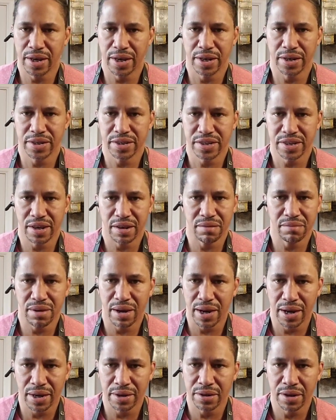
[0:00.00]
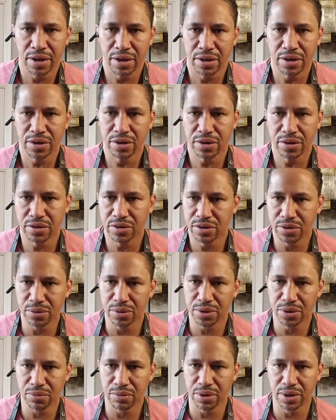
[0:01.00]
instead of buying 2
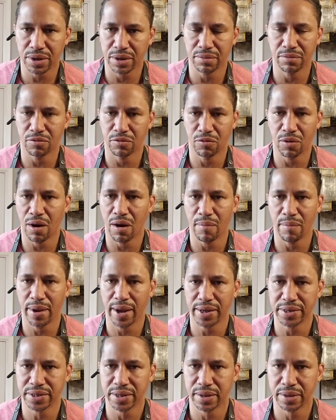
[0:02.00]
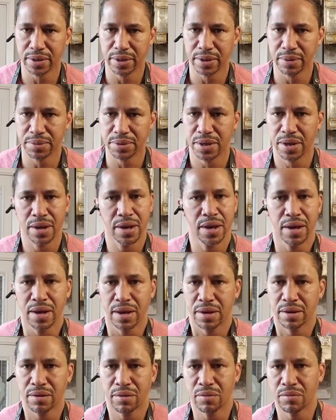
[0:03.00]
or 3 Wahl Magic Clips,
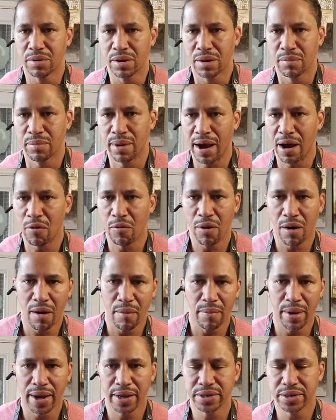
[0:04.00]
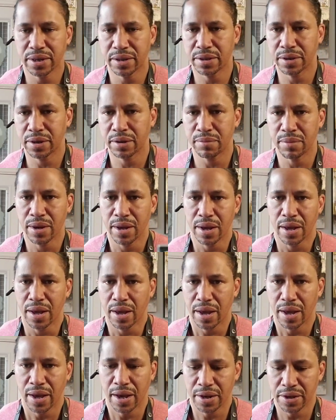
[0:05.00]
buy a Wahl Magic Clip
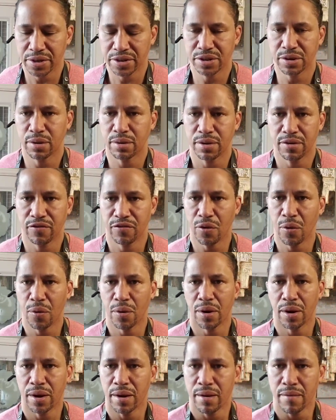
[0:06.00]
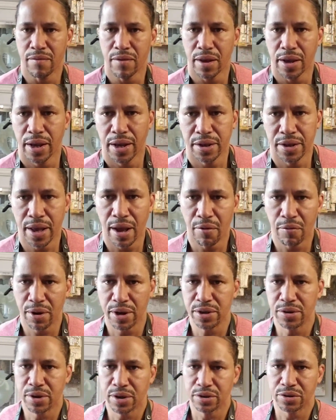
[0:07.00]
and a Sterling 4, and that way
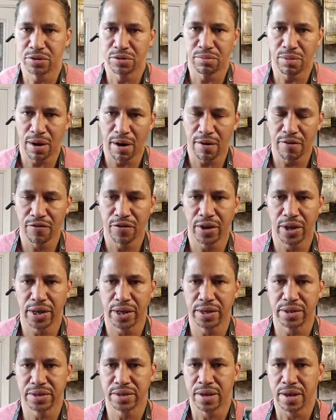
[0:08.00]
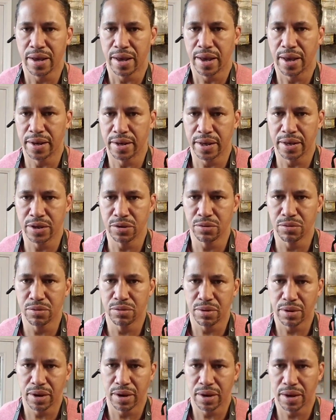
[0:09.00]
you can do ball fades, and then
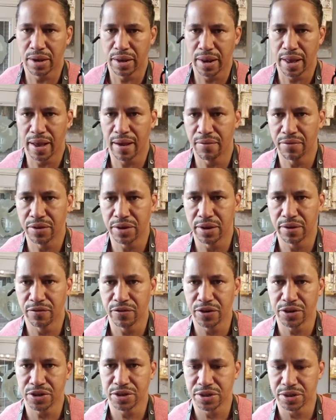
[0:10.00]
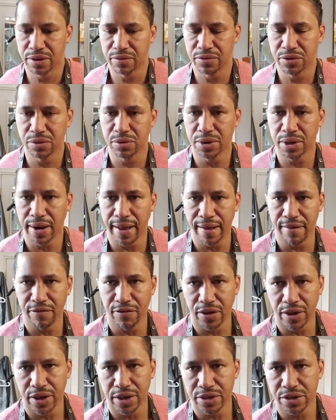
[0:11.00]
you can have the efficiency of doing light
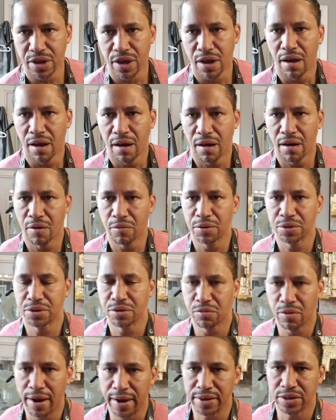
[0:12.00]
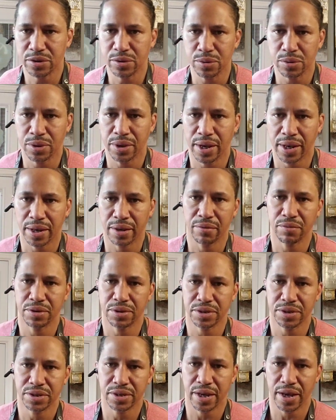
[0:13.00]
fades with the right tool that it
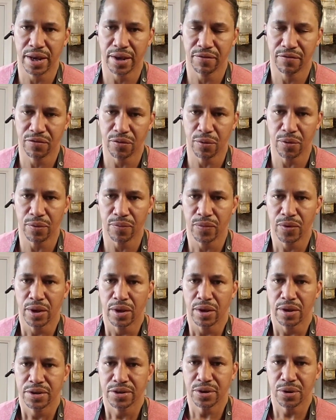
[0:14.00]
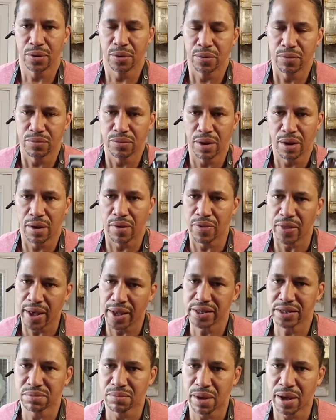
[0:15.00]
was designed for. So
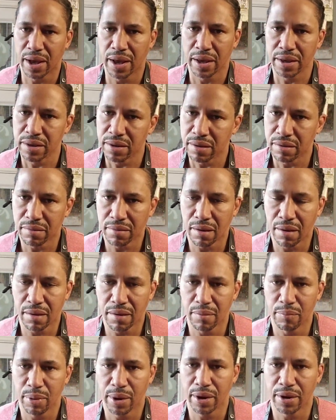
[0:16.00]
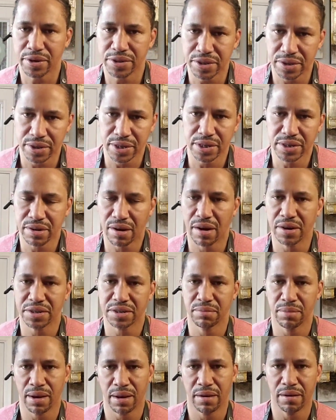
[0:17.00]
that's my comparison. These cost
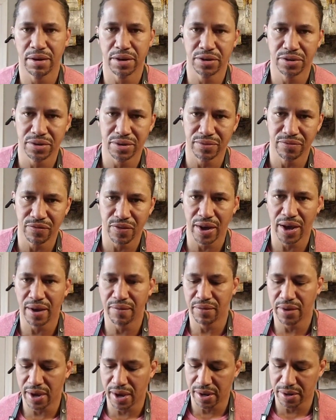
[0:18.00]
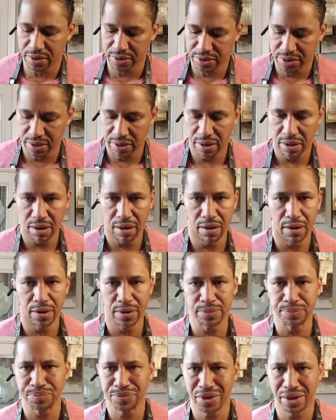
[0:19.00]
about
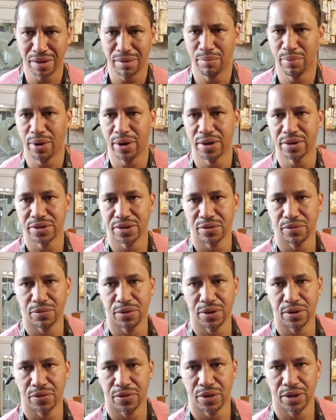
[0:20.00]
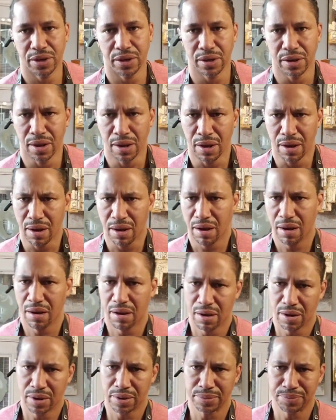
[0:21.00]
$105 in comparison with the
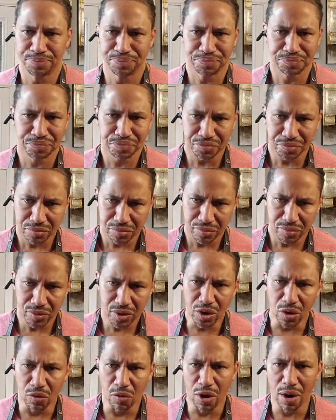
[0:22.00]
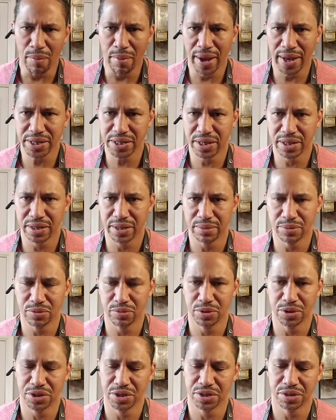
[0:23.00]
Wahl Magic Clips,
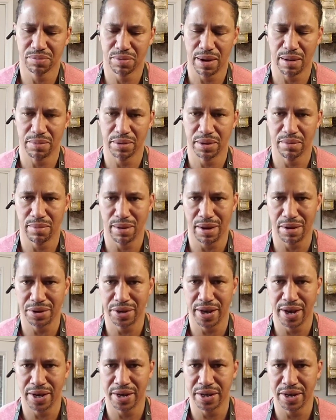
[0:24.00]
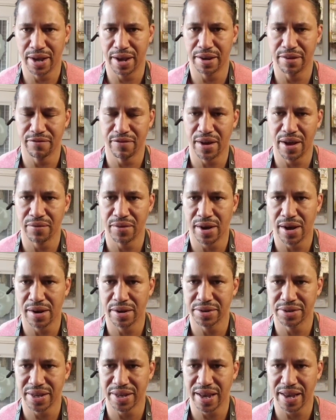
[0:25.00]
which is probably about $90,
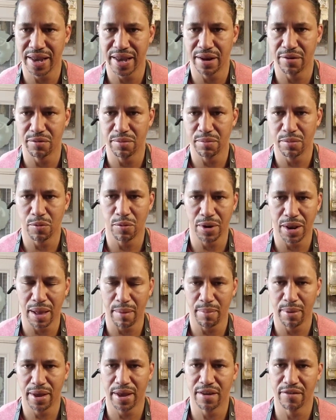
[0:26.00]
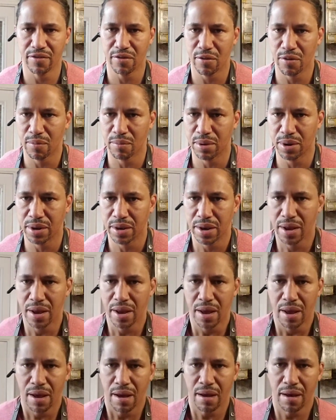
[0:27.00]
$95. I can't remember what I paid for them, but
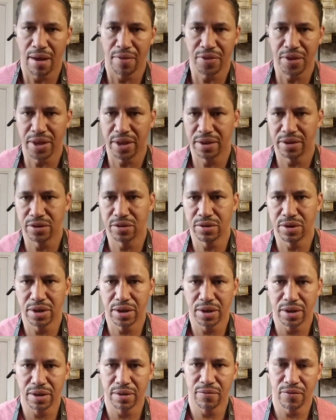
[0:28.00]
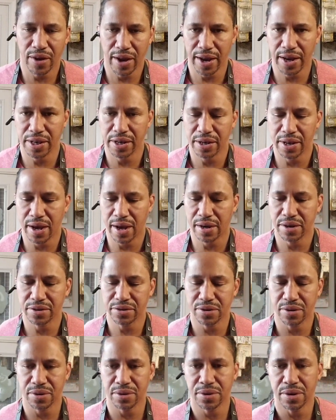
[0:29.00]
I think you can get them for
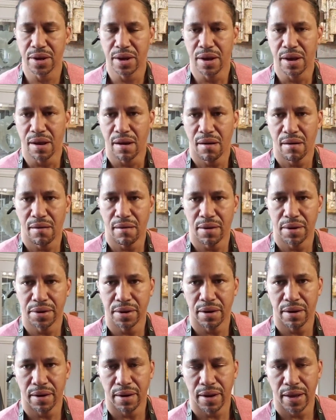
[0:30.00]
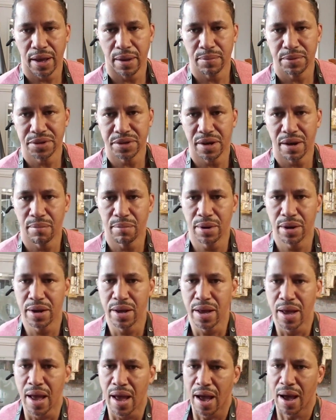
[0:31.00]
$80 on Amazon.
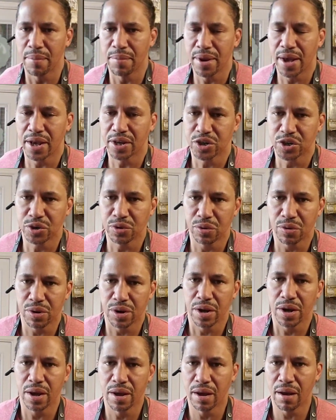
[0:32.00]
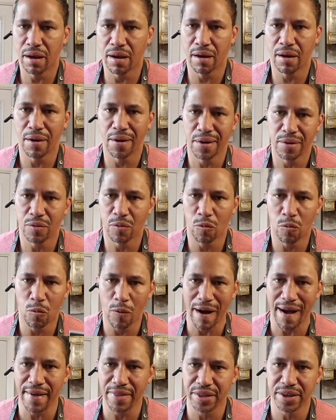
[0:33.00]
But I'm not sure
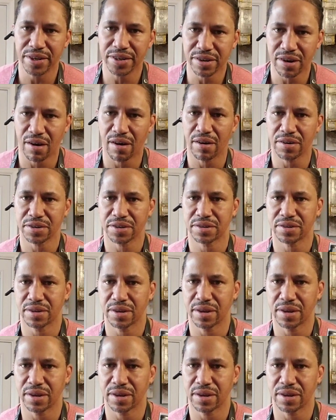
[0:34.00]
why these cost